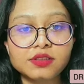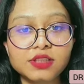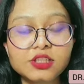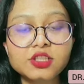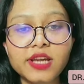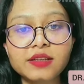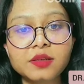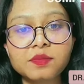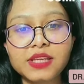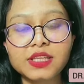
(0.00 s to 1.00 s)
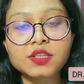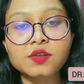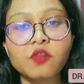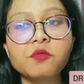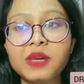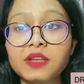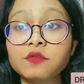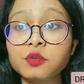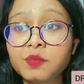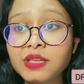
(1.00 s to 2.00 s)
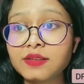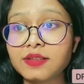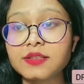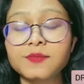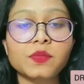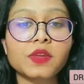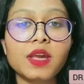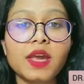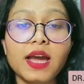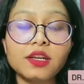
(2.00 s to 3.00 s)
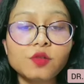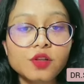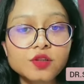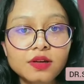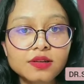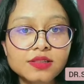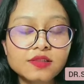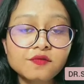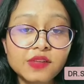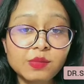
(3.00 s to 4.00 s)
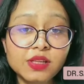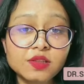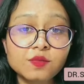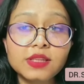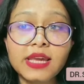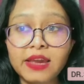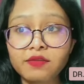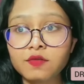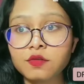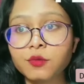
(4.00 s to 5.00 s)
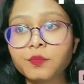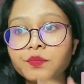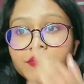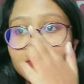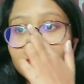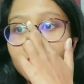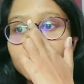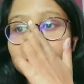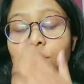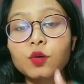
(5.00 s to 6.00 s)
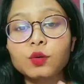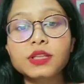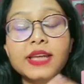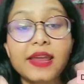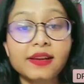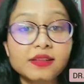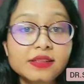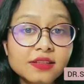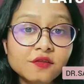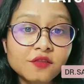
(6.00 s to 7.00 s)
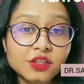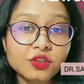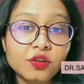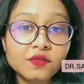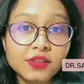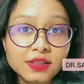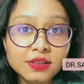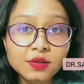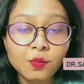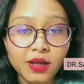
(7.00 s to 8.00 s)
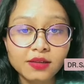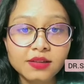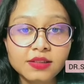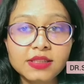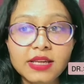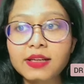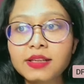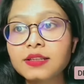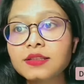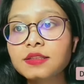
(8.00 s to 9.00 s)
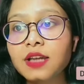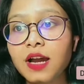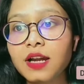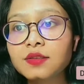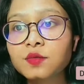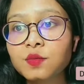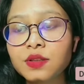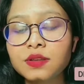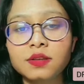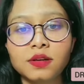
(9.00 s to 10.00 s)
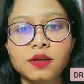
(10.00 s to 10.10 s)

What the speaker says: girl child complains of painful periods, and it also occurs in females with heavy flow. So the characteristic feature of this one is that it starts with